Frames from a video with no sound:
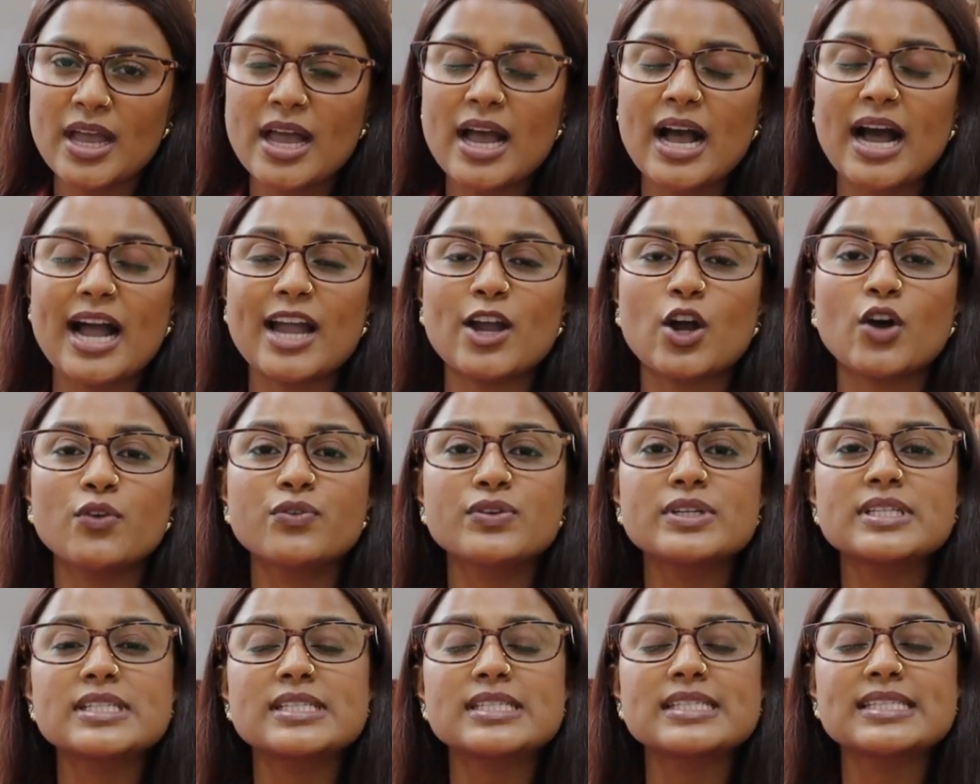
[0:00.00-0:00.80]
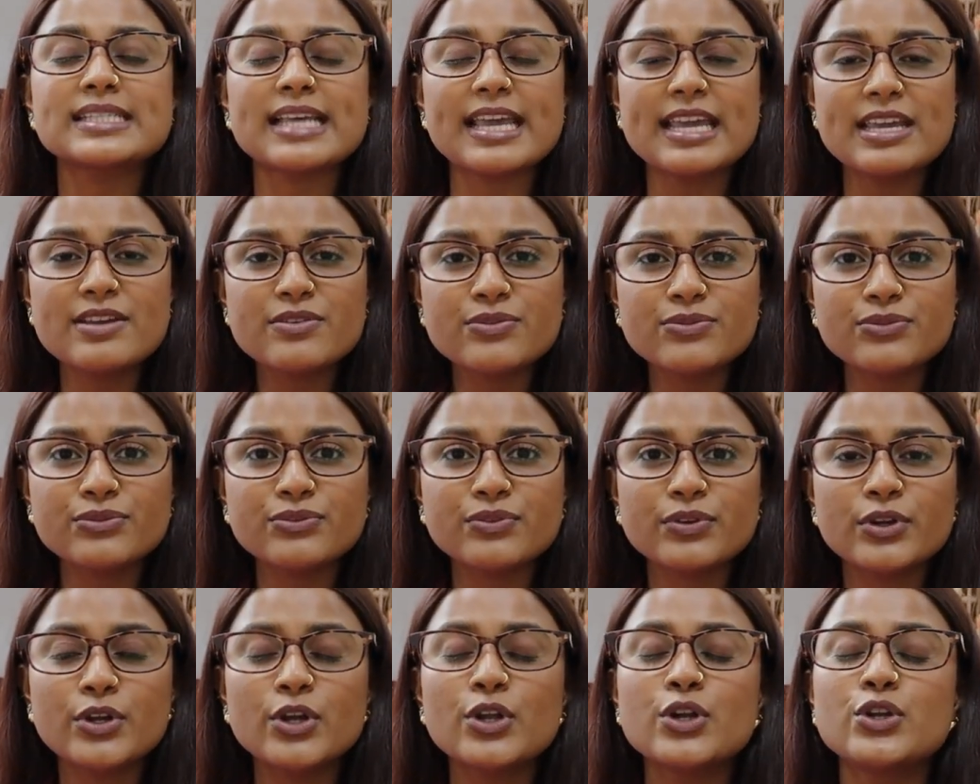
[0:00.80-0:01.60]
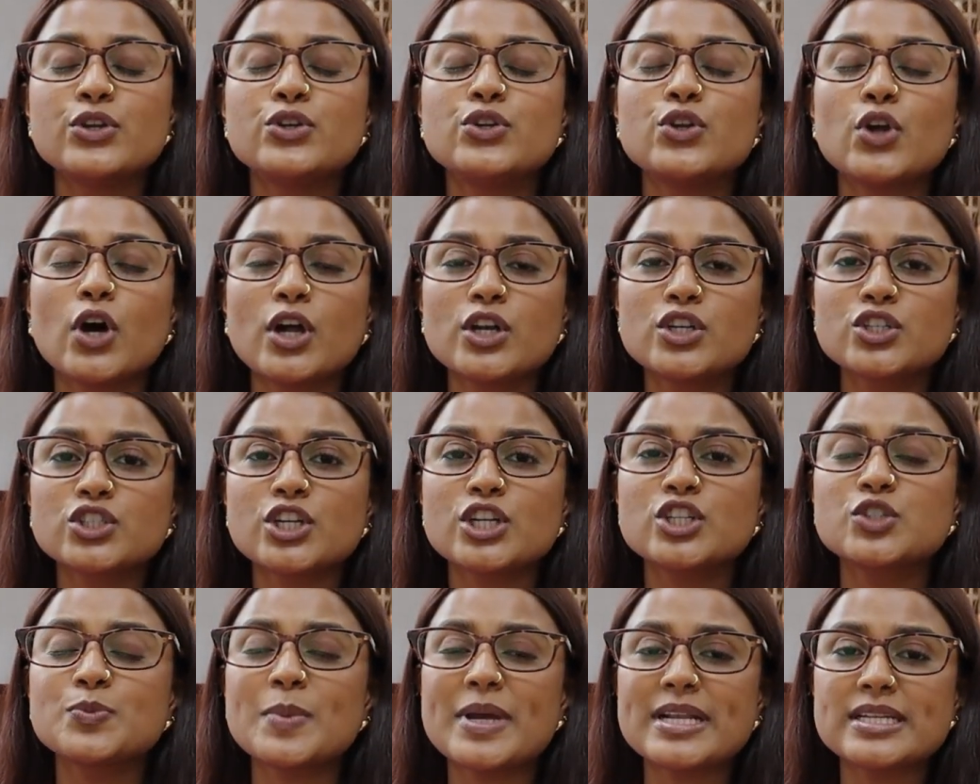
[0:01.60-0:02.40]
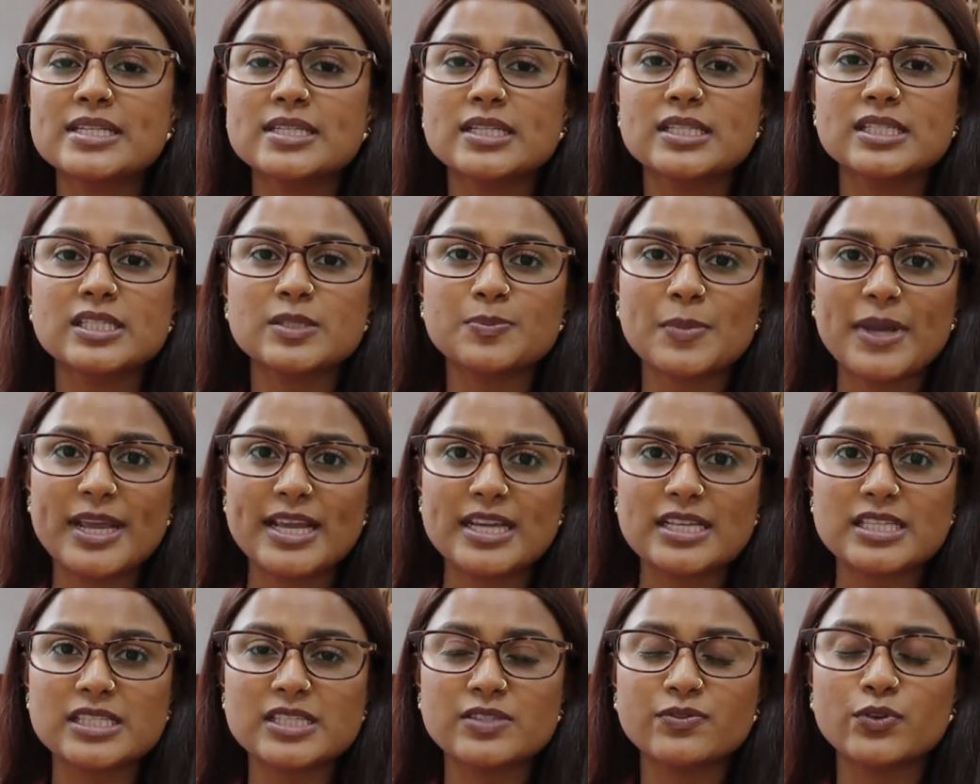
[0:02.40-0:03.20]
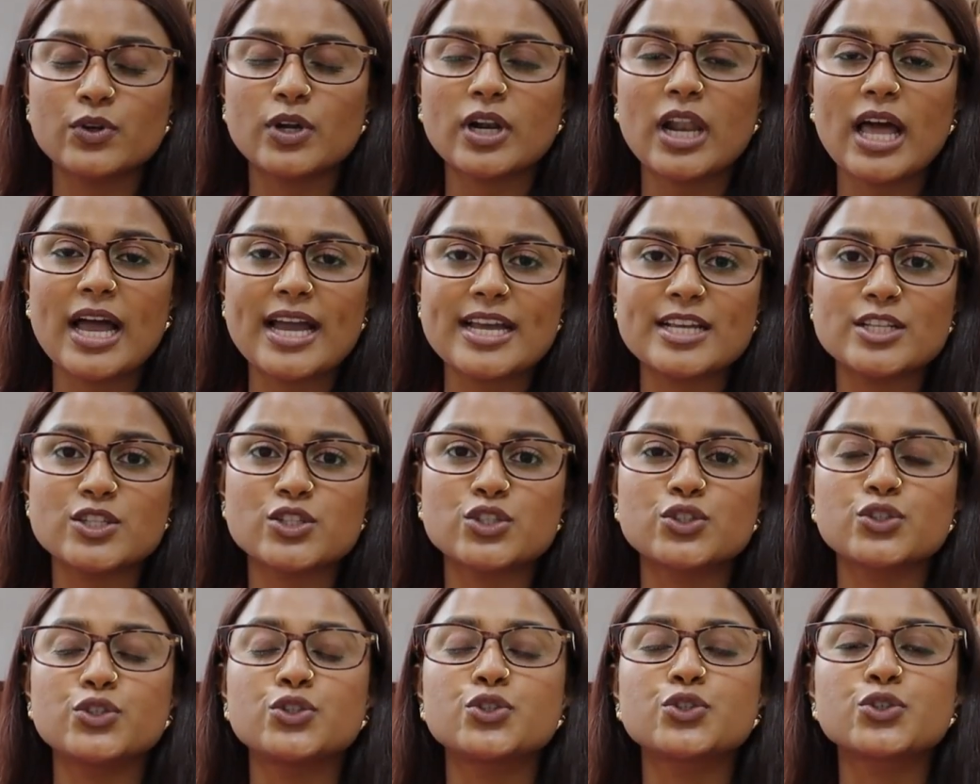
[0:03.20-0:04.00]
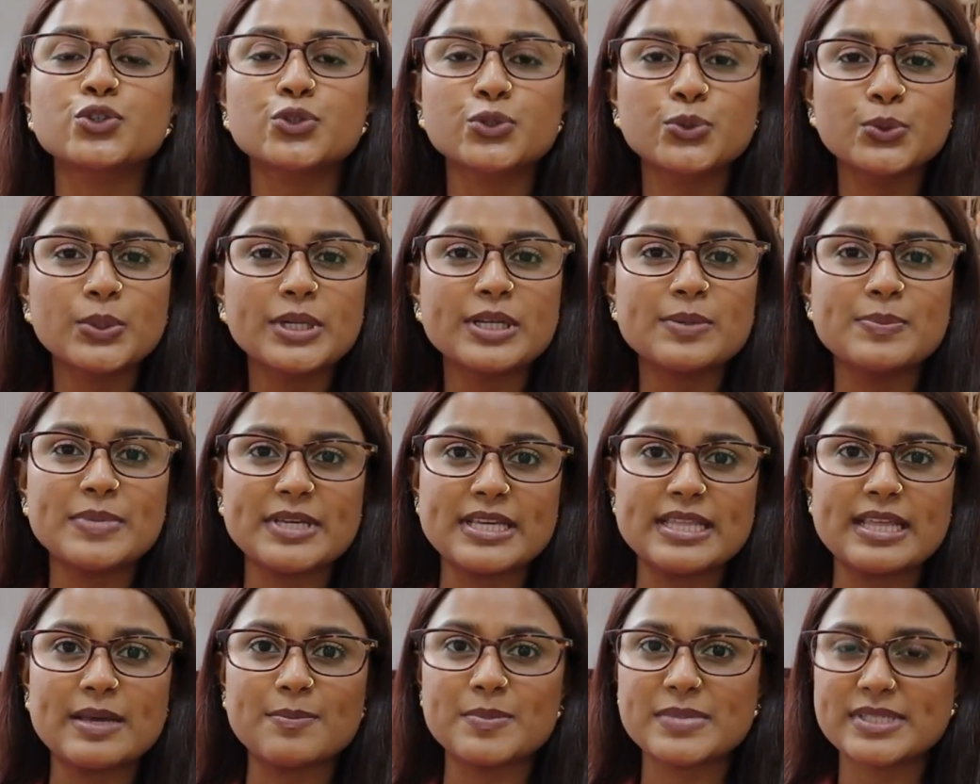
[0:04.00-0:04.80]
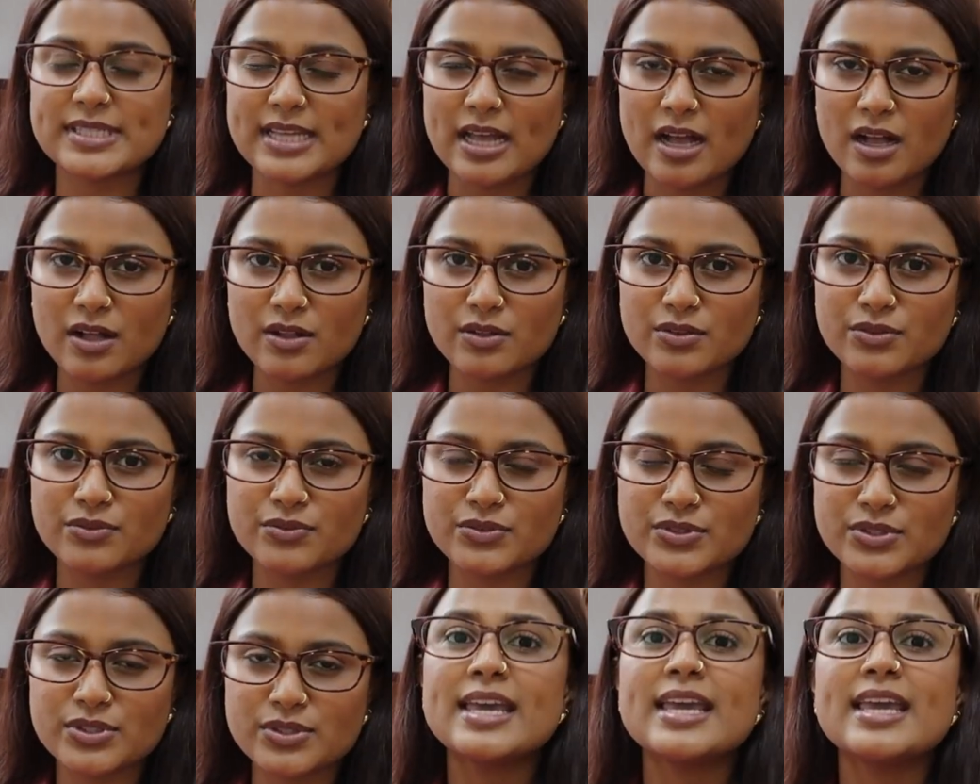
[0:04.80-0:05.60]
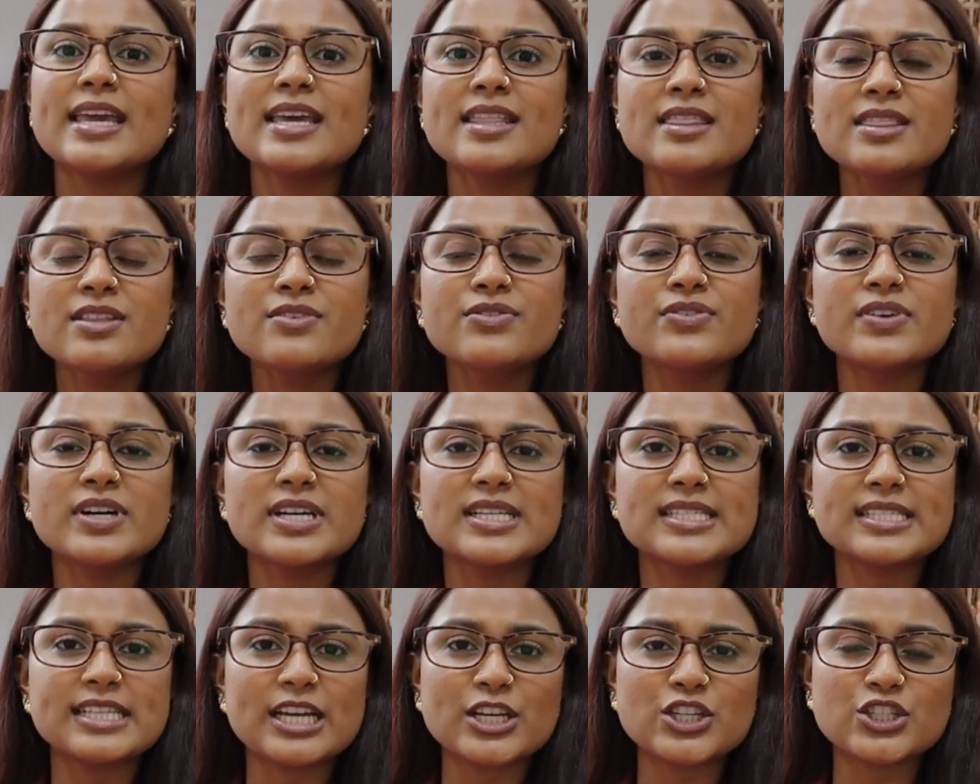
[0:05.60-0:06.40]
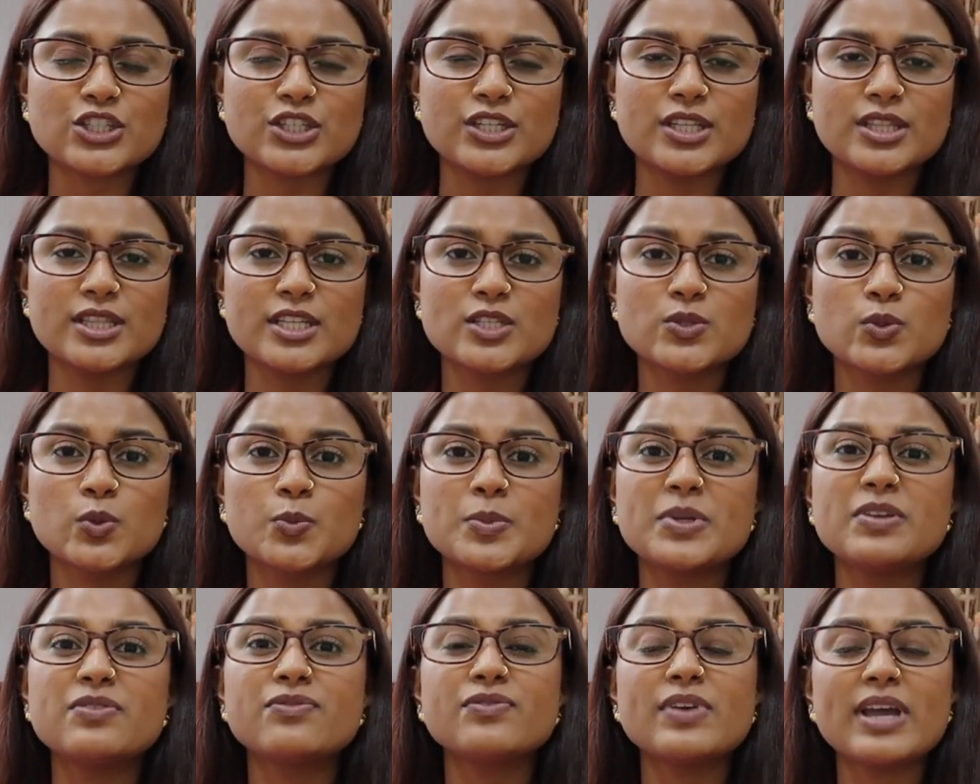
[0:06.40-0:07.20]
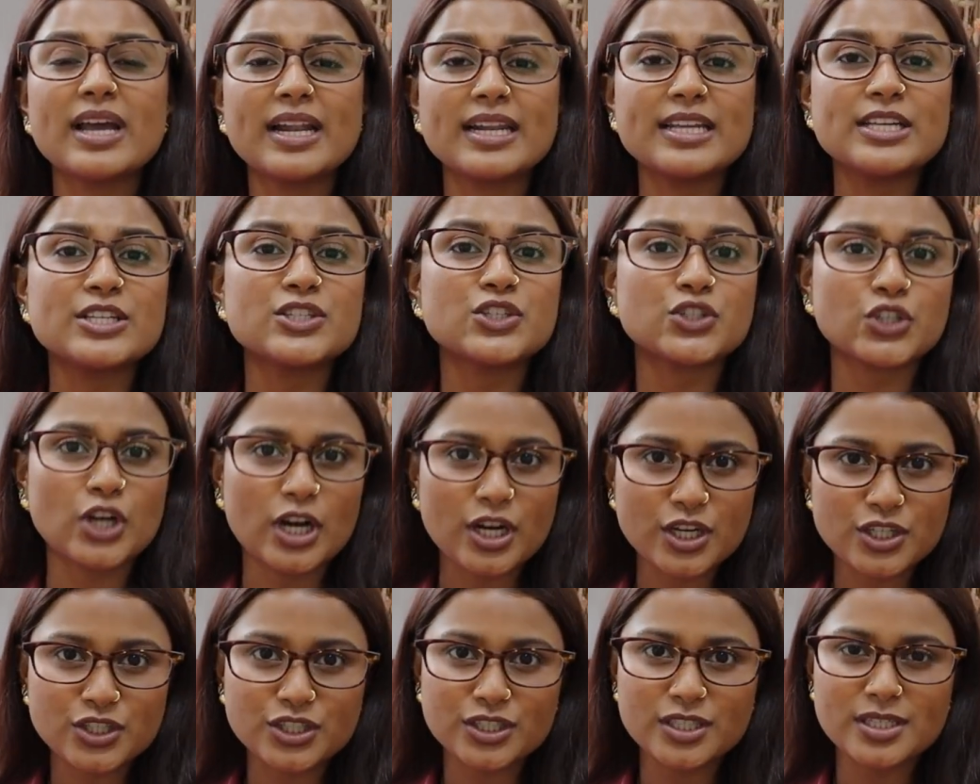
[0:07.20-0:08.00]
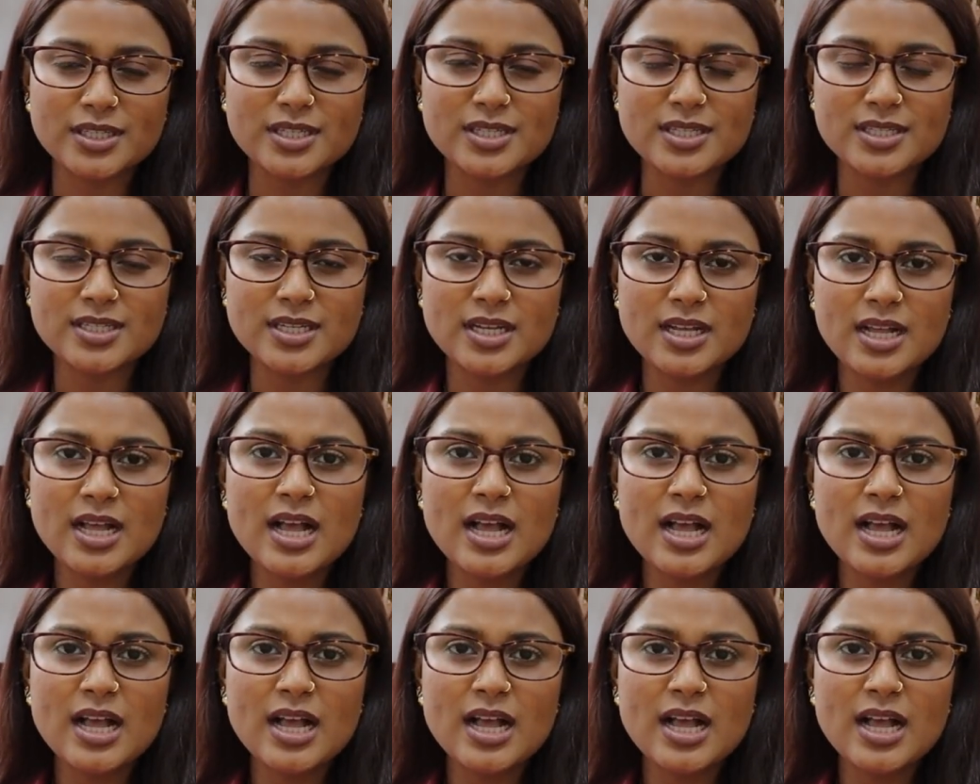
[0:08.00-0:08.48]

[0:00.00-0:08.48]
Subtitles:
I offer a safe, non-judgmental space for clients to truly be themselves. In the first session, this will be fairly structured.